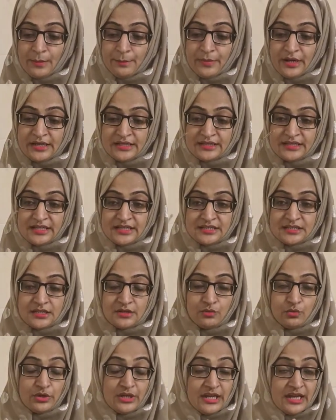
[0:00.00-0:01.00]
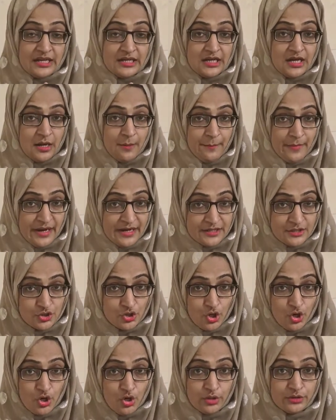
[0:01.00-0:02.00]
By this, we can
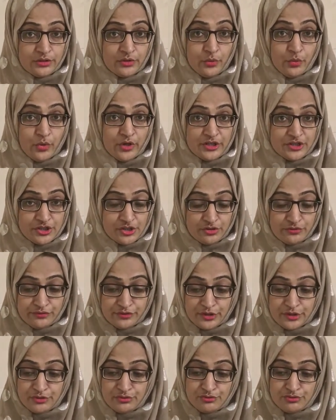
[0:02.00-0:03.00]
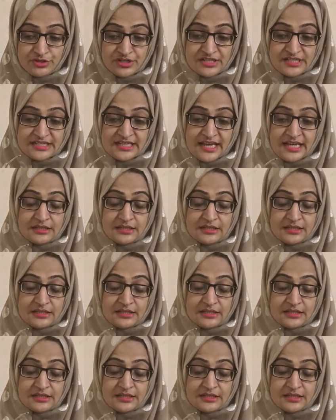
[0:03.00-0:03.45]
comment on the version of the uterus